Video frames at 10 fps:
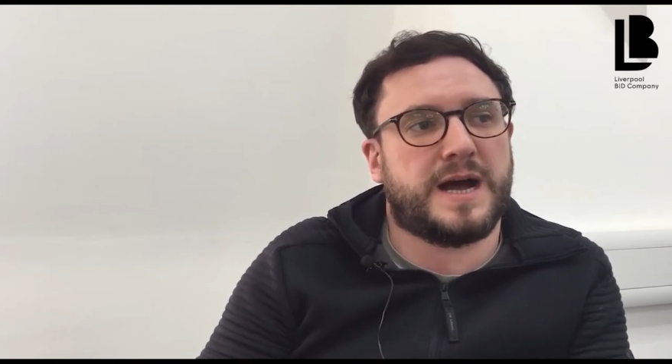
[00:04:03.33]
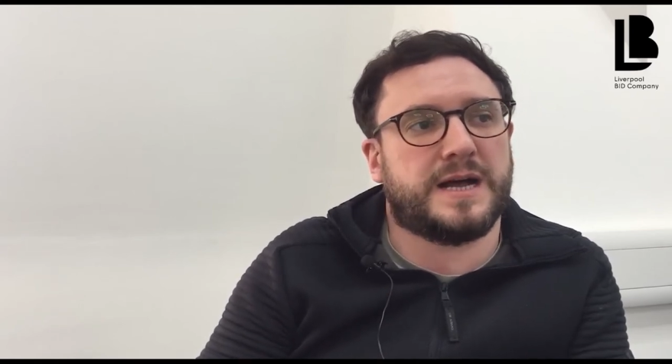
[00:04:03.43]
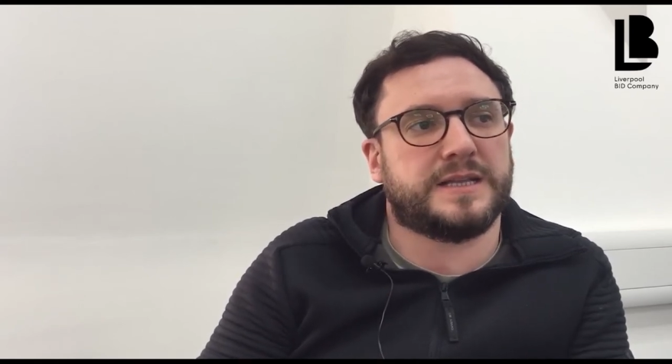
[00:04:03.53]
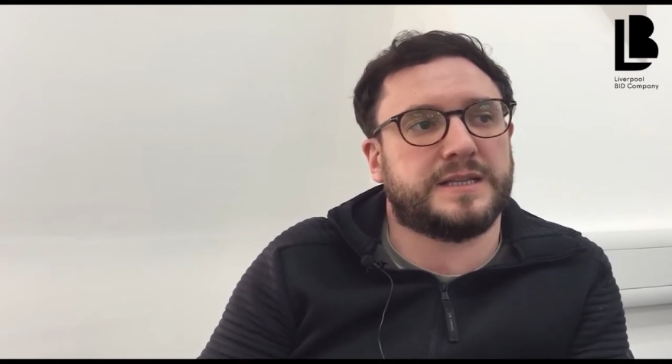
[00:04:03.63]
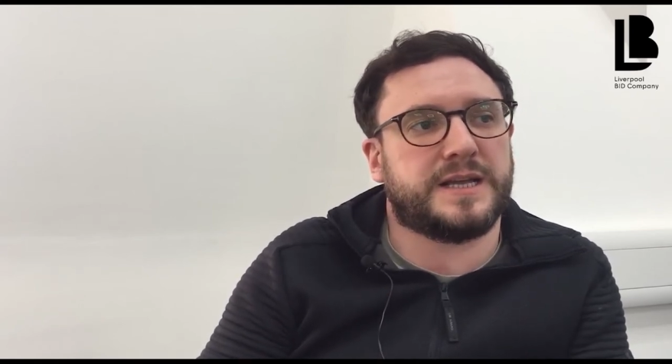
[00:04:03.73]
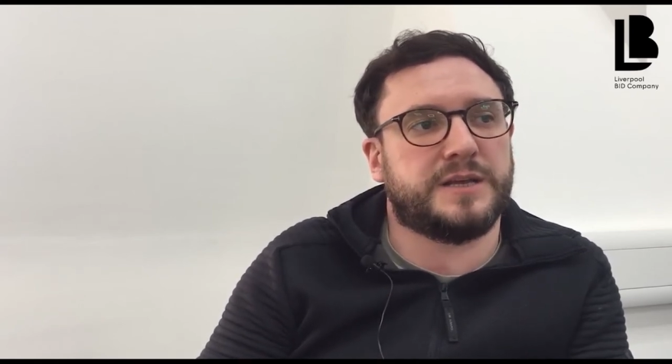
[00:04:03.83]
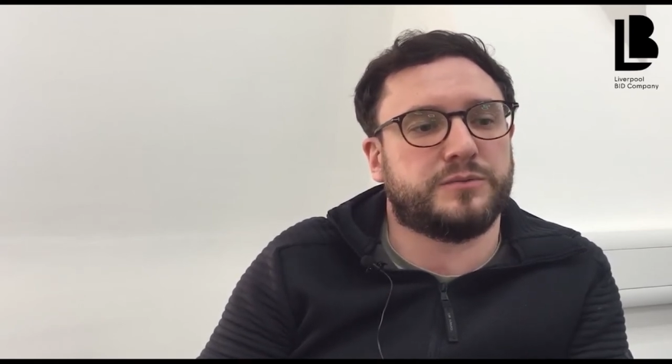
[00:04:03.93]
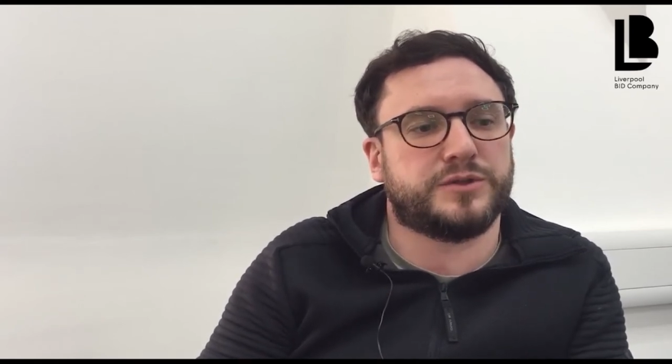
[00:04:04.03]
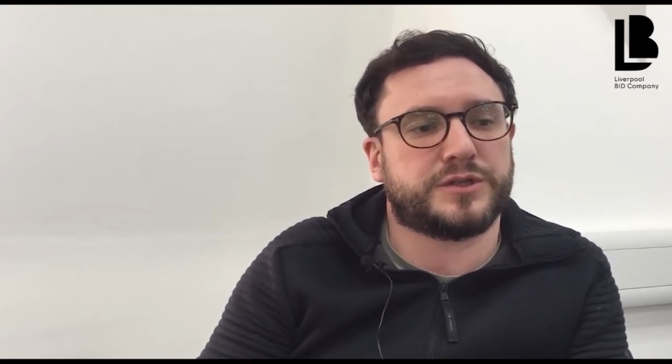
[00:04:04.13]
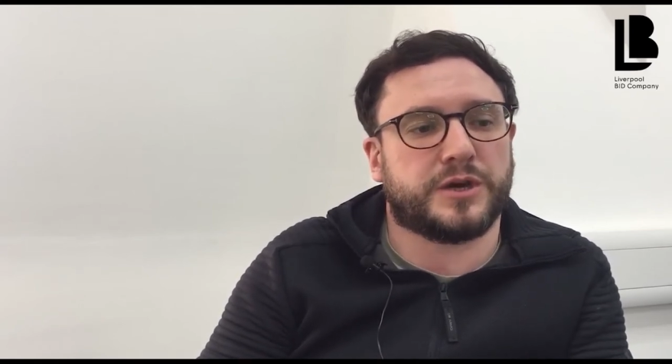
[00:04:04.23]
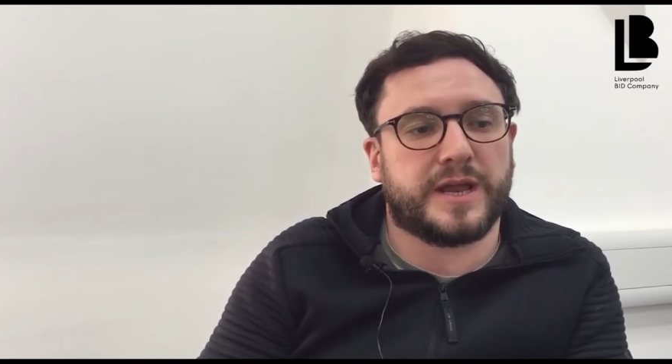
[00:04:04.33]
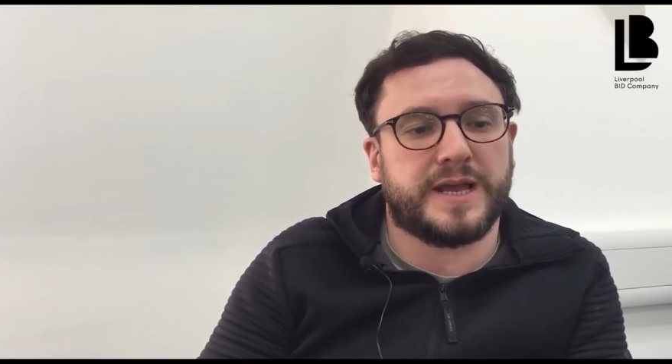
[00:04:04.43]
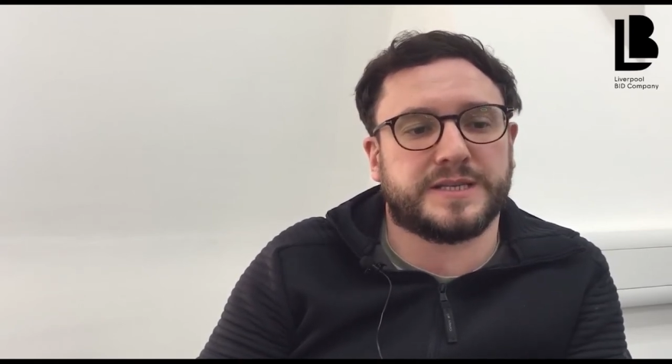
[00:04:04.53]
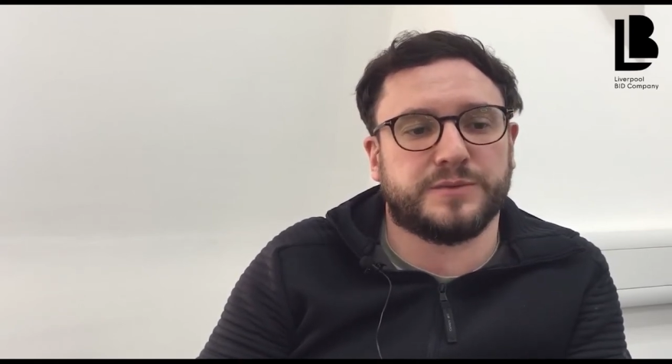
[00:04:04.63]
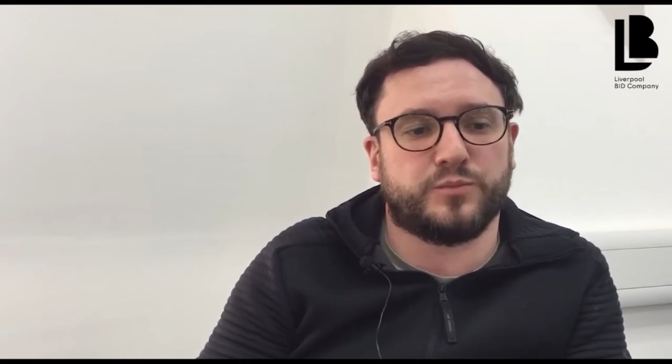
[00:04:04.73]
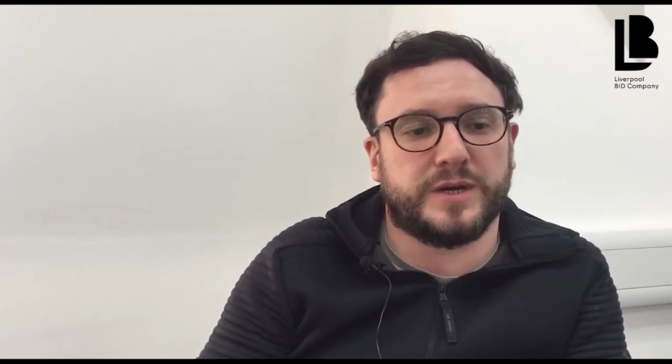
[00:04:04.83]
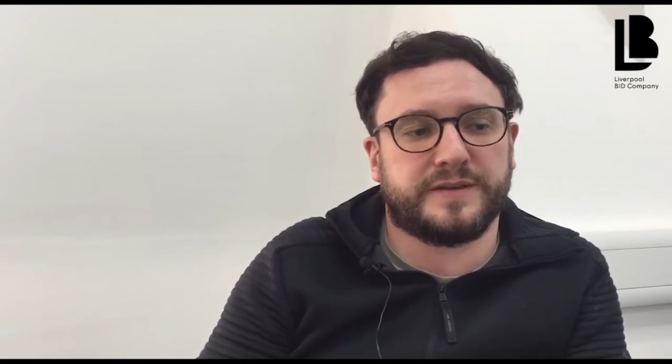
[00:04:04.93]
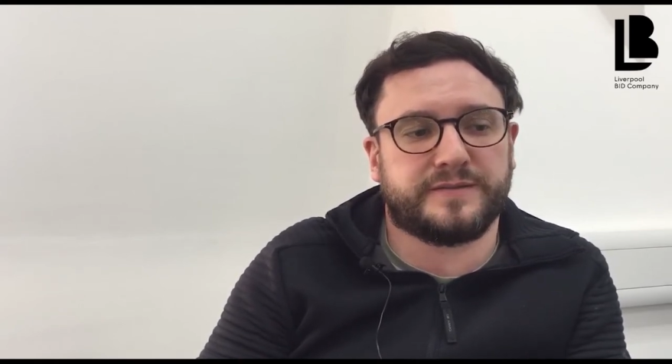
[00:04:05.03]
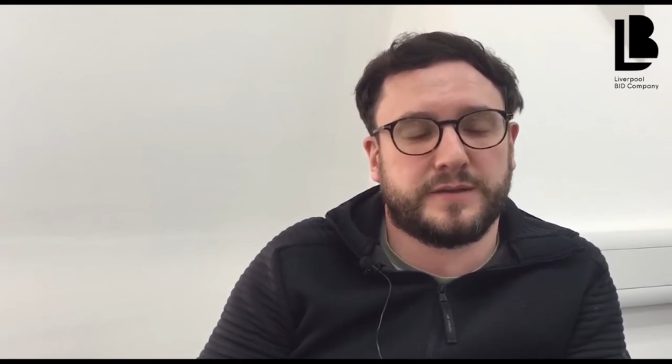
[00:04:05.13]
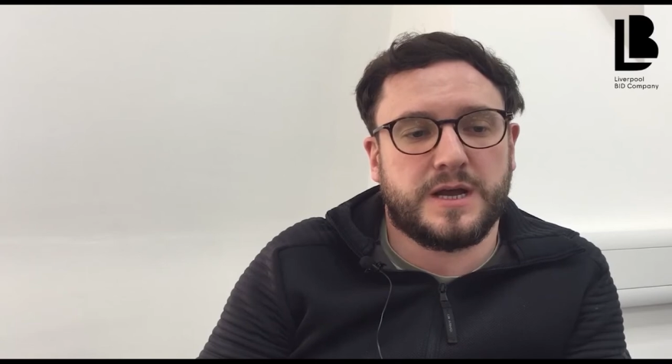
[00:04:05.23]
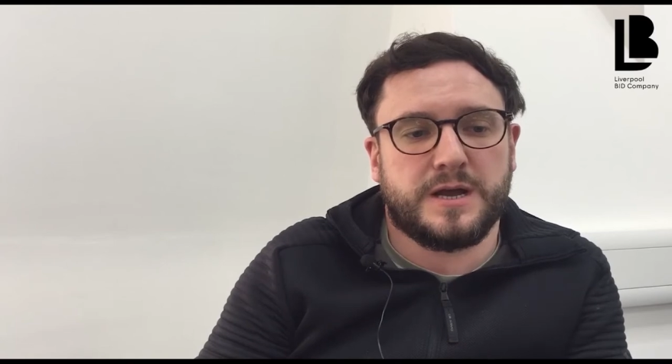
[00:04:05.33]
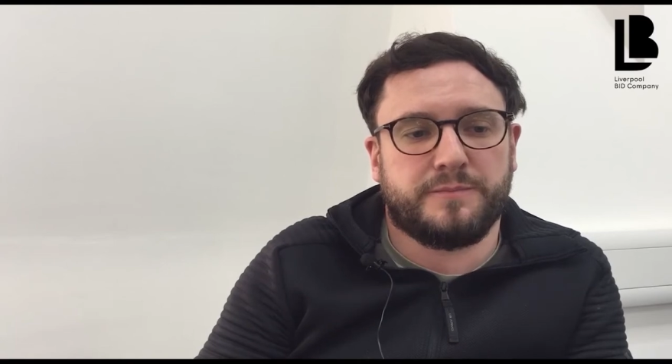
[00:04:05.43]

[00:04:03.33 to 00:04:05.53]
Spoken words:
and he was going to hit him with